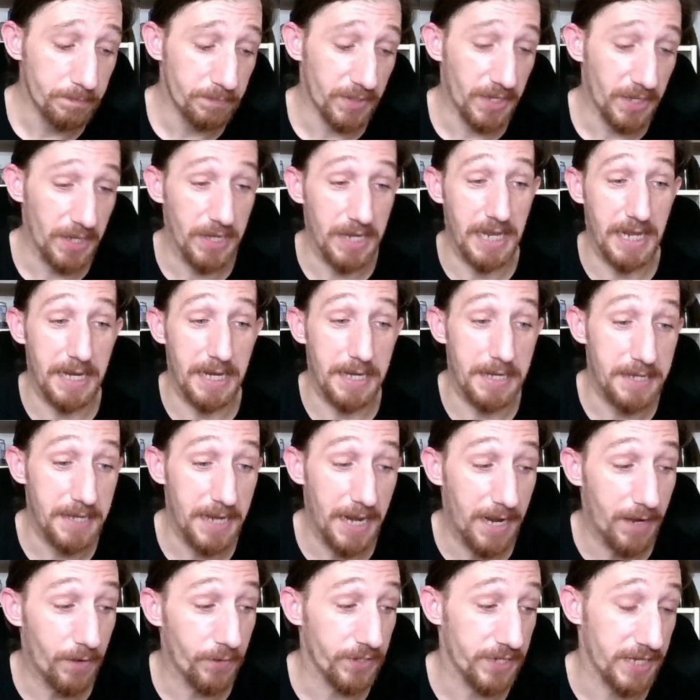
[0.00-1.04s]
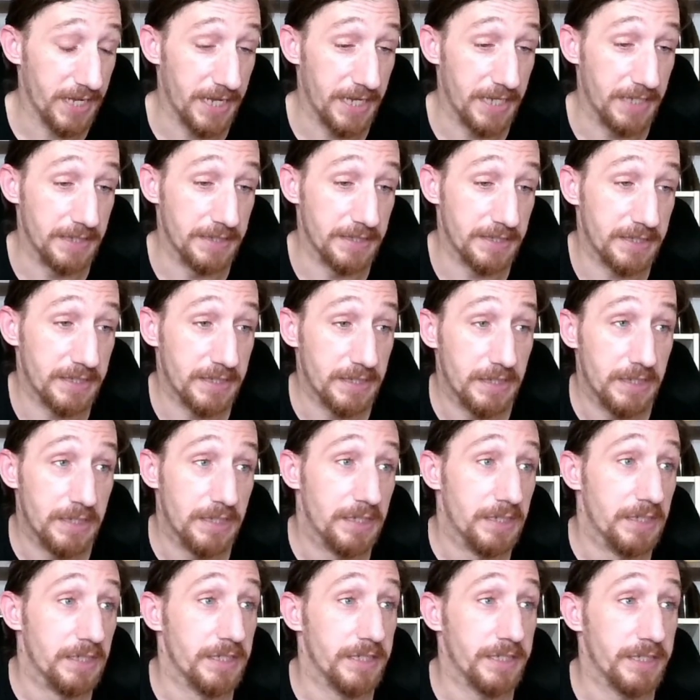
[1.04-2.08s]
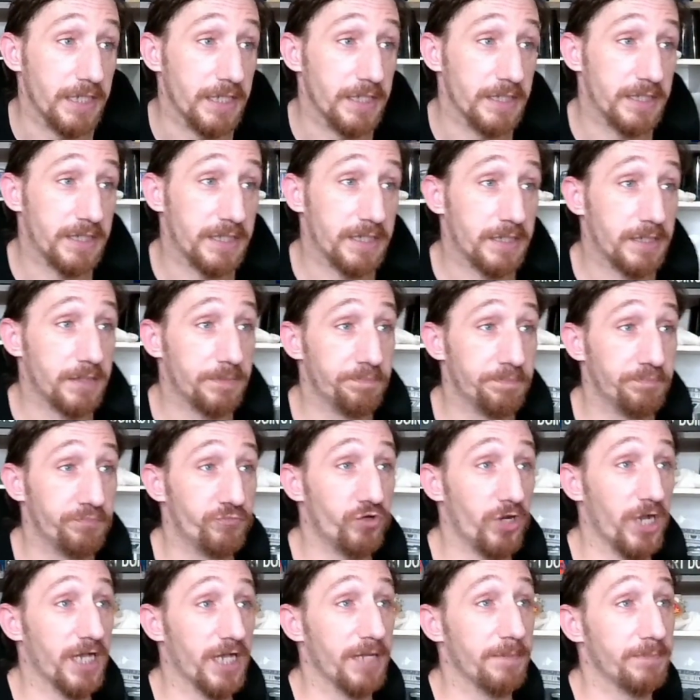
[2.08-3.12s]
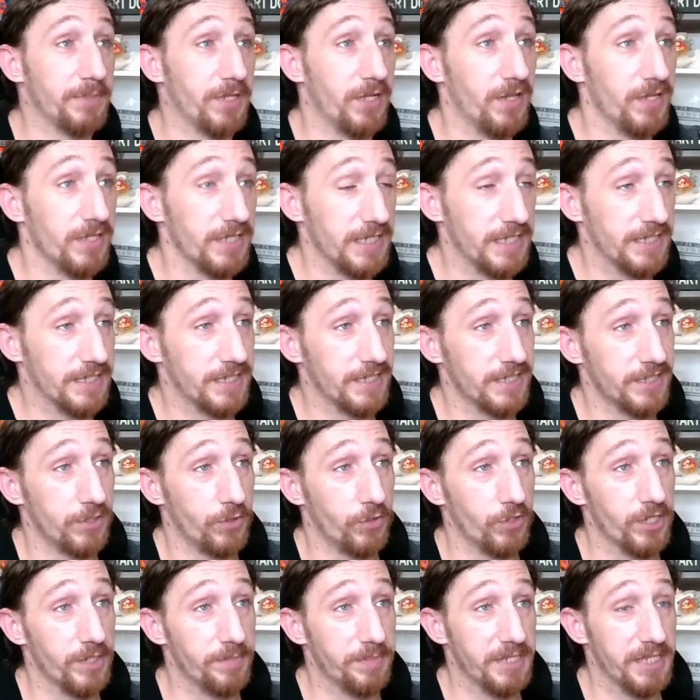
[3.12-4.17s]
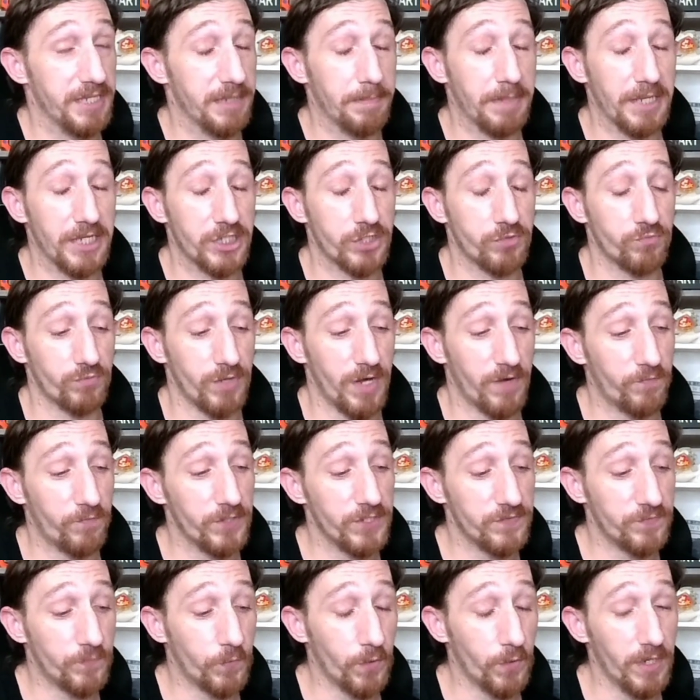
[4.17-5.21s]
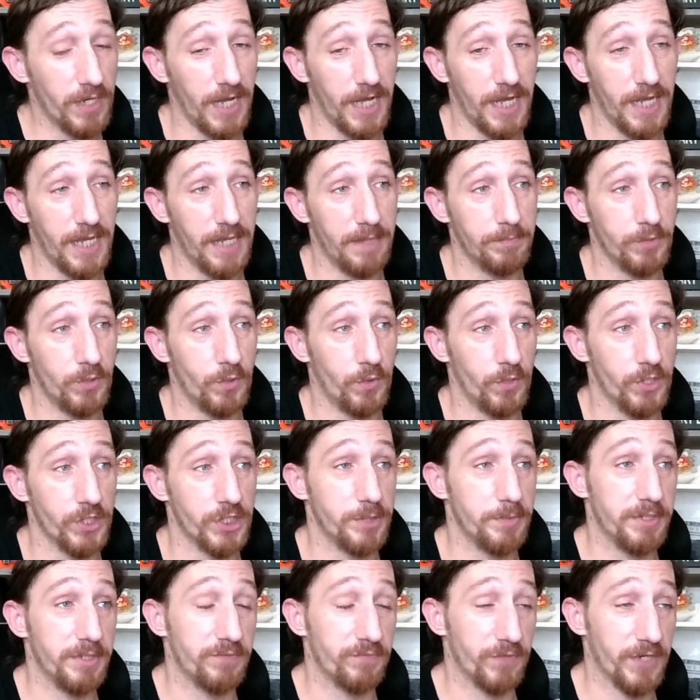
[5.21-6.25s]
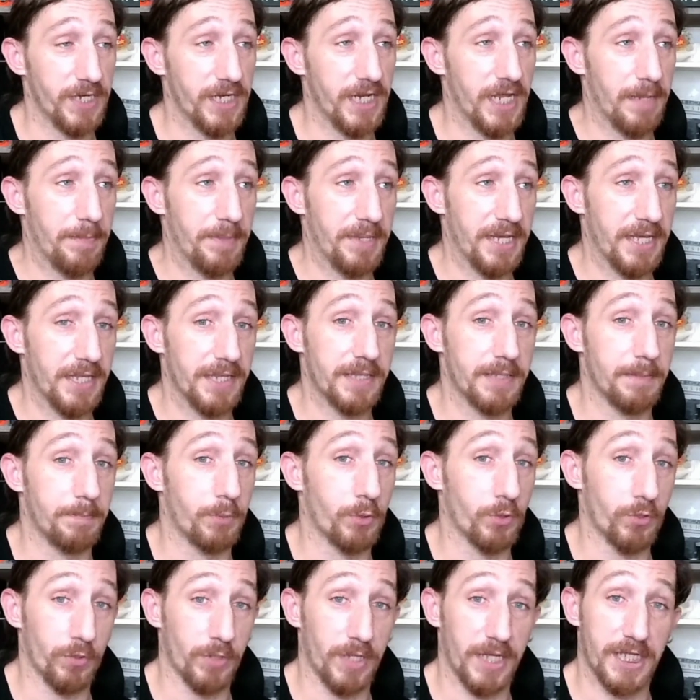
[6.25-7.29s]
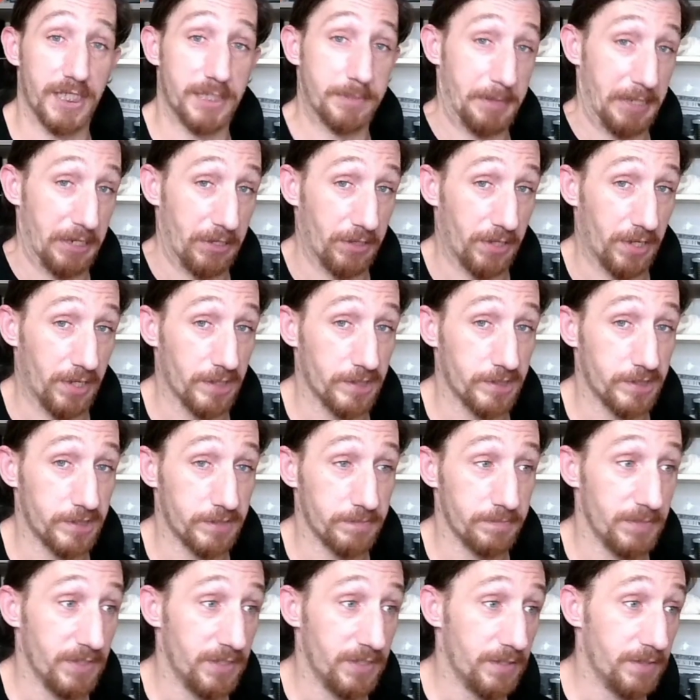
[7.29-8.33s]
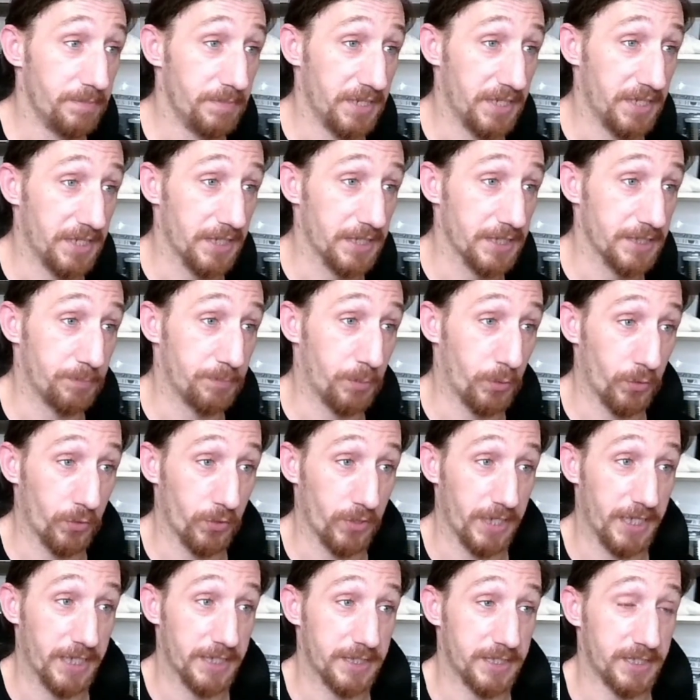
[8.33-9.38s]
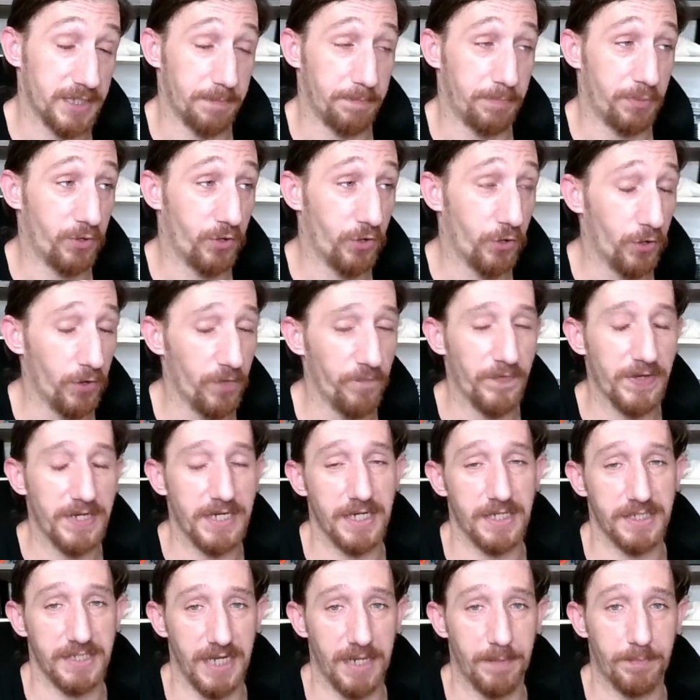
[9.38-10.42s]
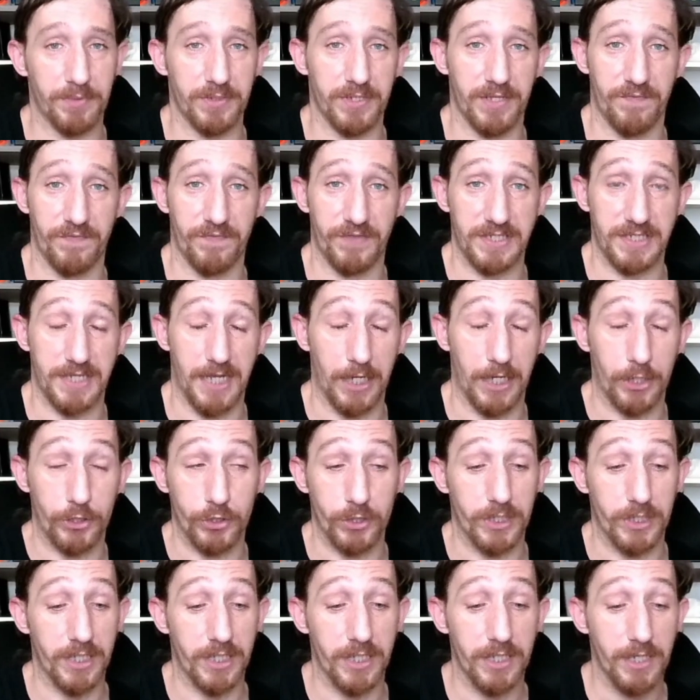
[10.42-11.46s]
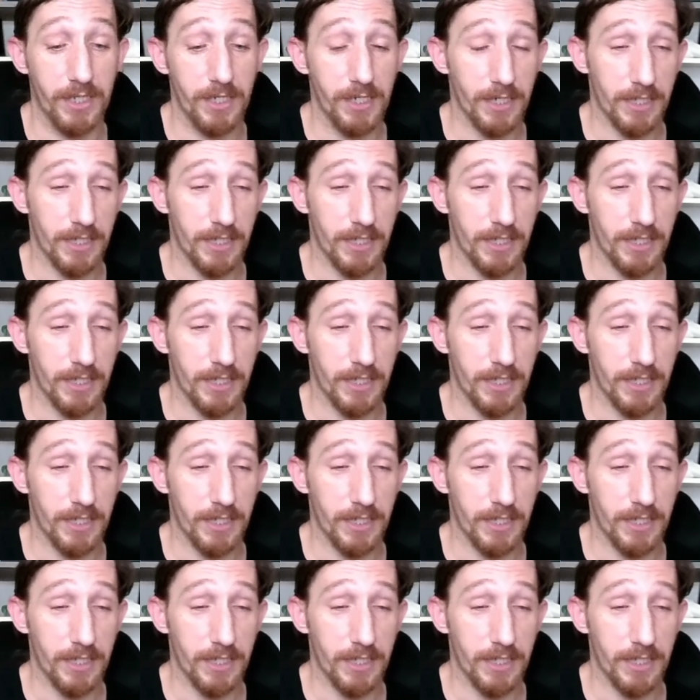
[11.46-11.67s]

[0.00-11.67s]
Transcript: And nowadays, since Dragon Ball isn't going to be the best reference for it, I'm going to be renaming it the Borderlands Paradox because Borderlands is a perfect example of this actually.